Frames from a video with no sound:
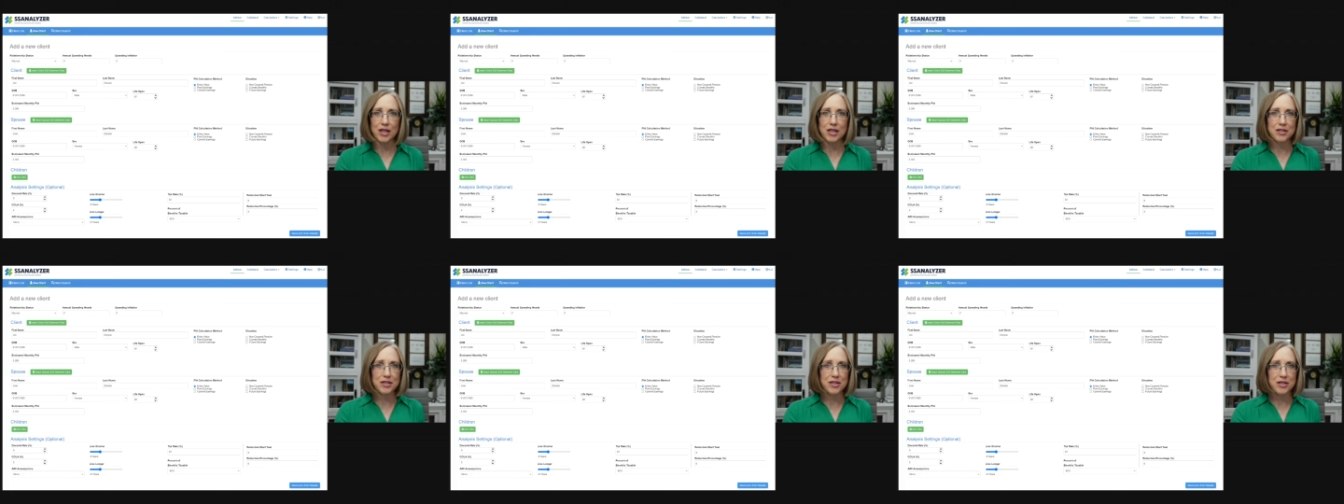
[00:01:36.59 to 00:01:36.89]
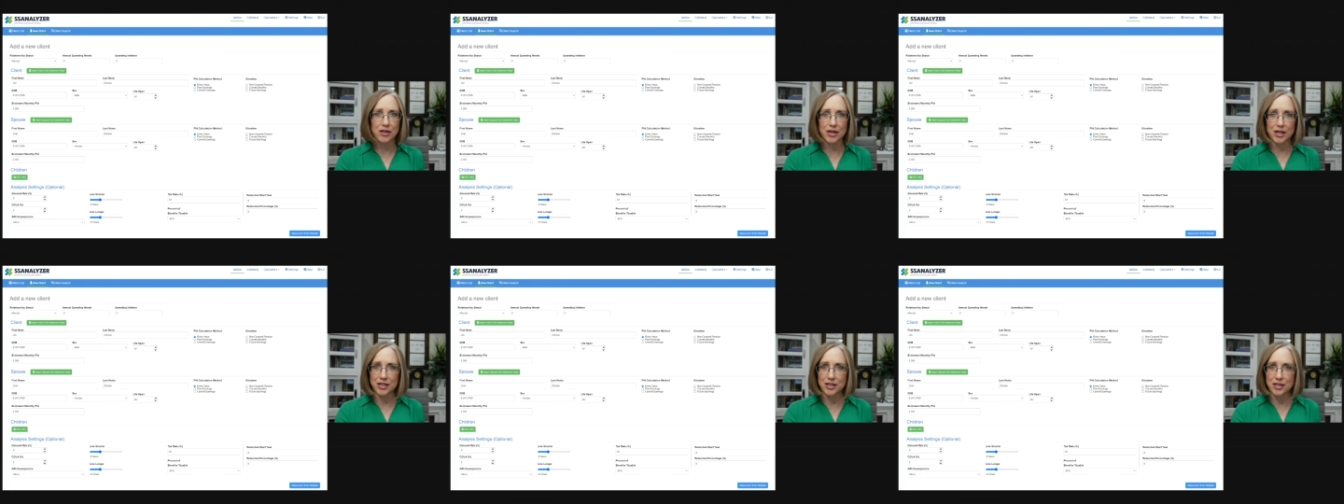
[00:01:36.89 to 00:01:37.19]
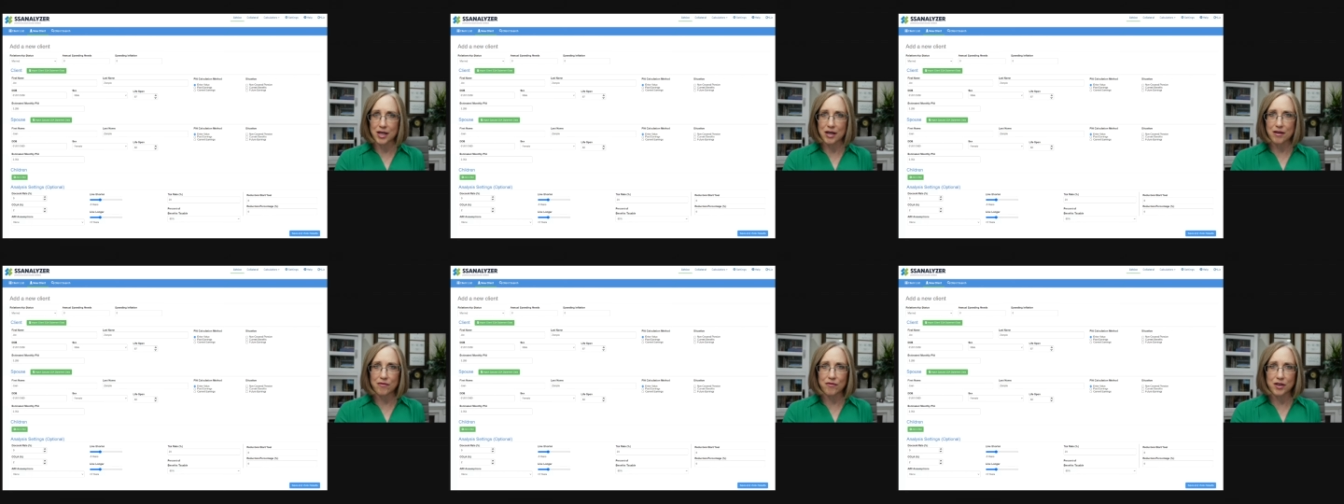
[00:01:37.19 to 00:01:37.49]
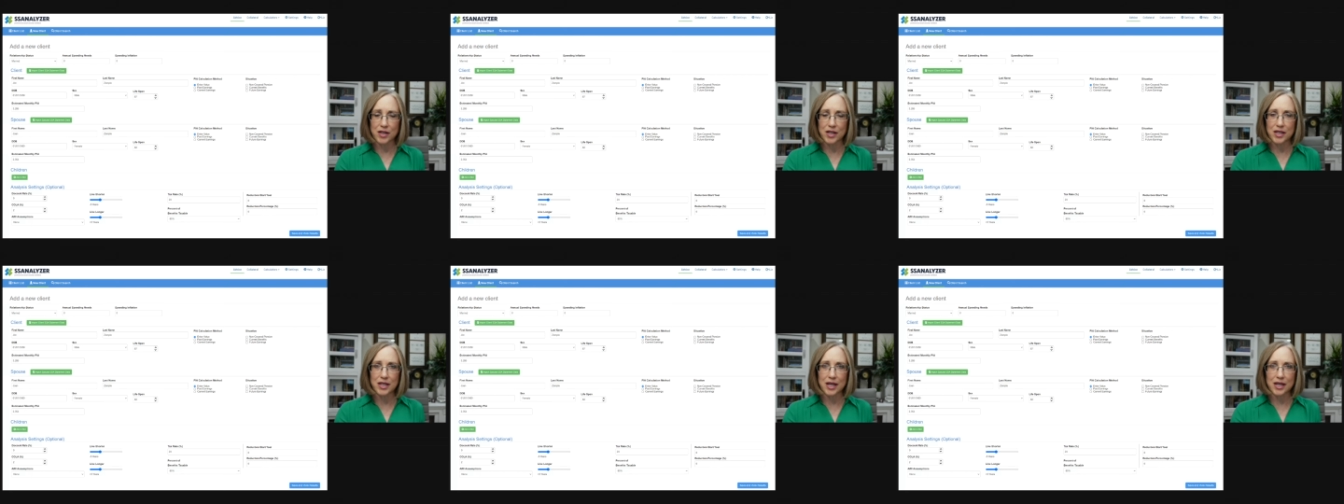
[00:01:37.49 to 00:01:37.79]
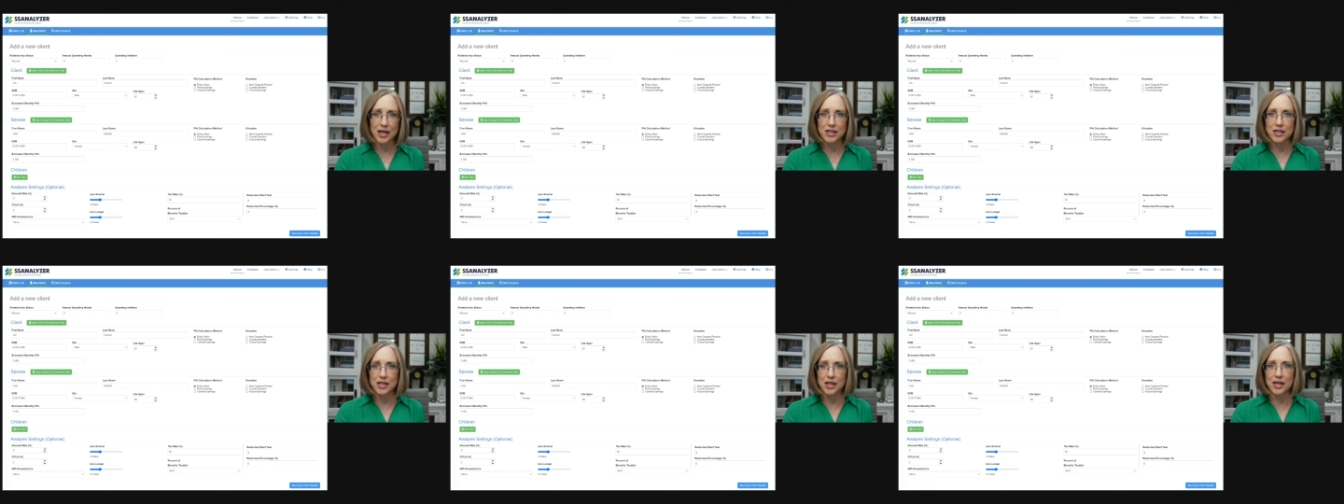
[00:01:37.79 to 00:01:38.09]
They still had saved very
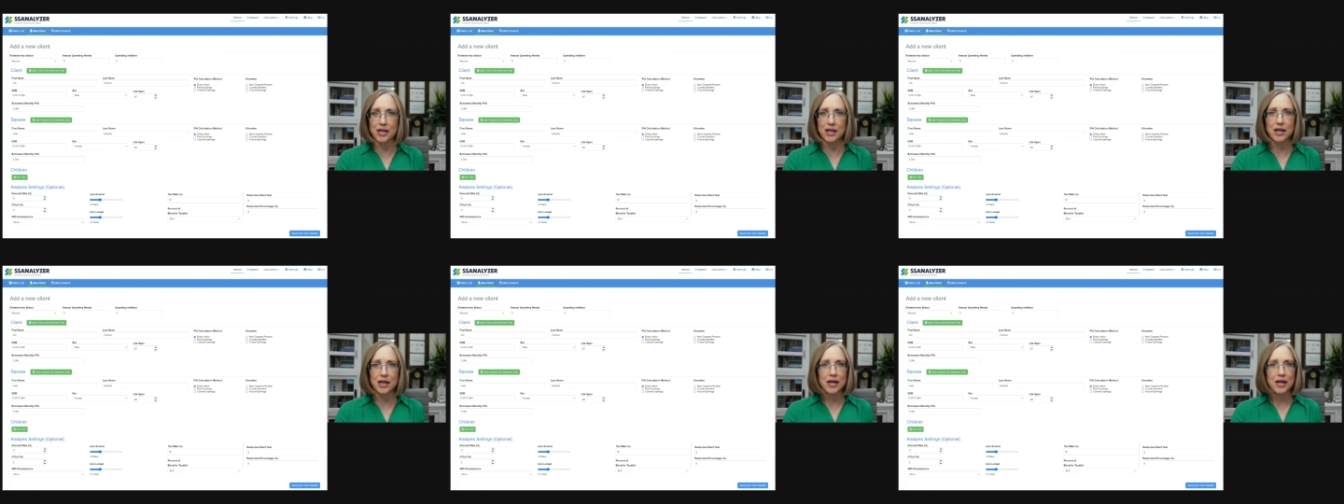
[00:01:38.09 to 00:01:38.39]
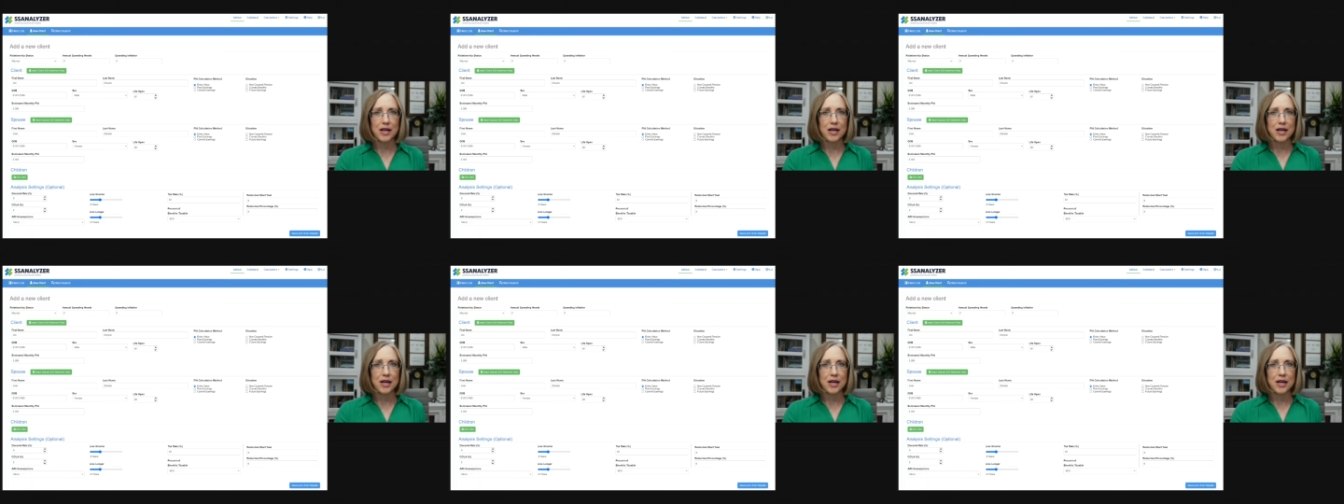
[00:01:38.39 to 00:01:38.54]
nicely,